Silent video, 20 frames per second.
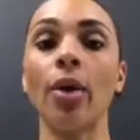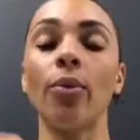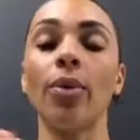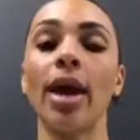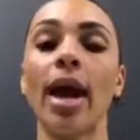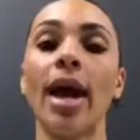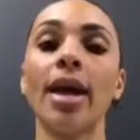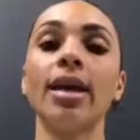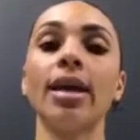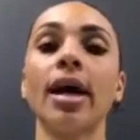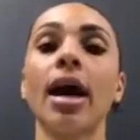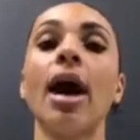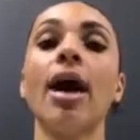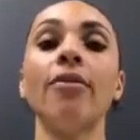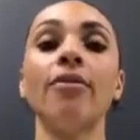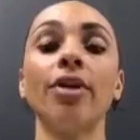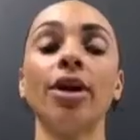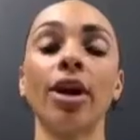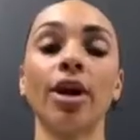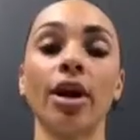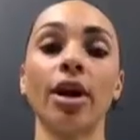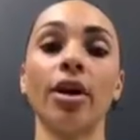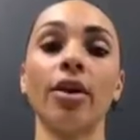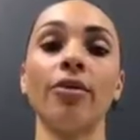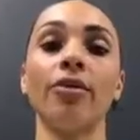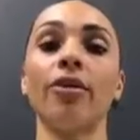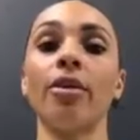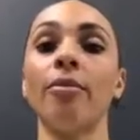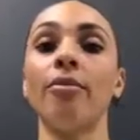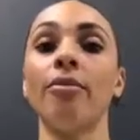We had to cover
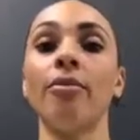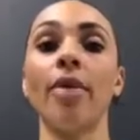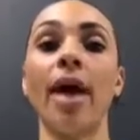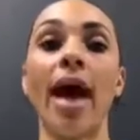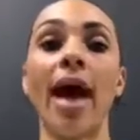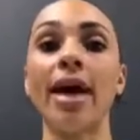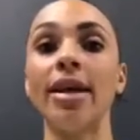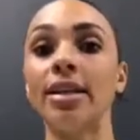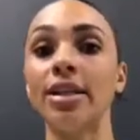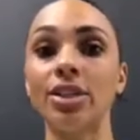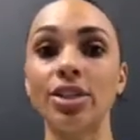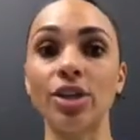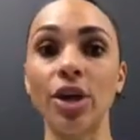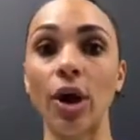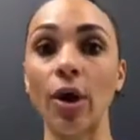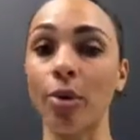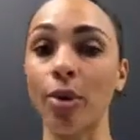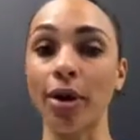her from head to toe.